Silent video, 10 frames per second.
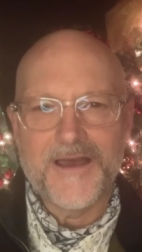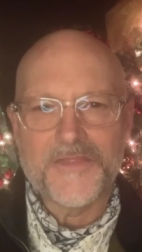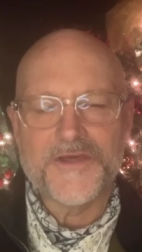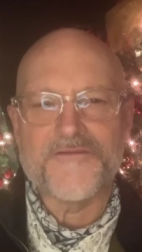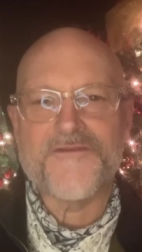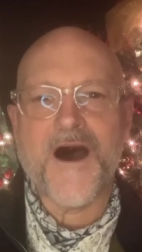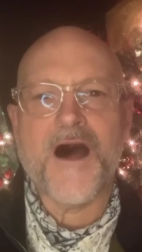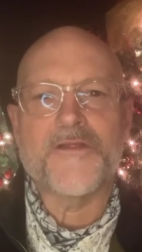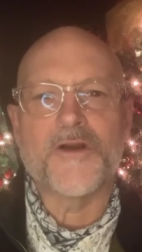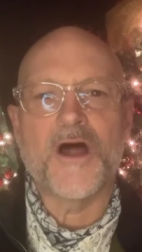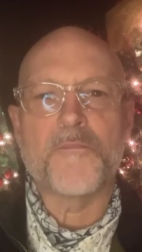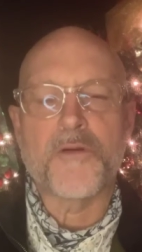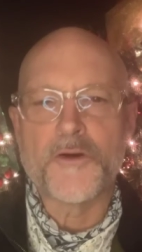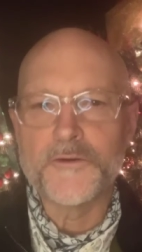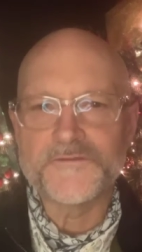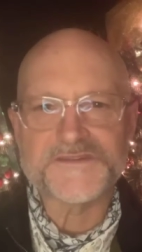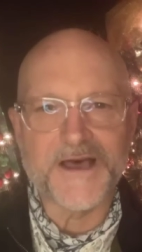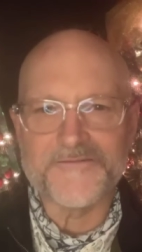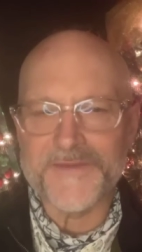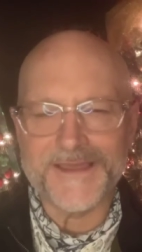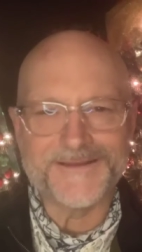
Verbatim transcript: The Father approves of me.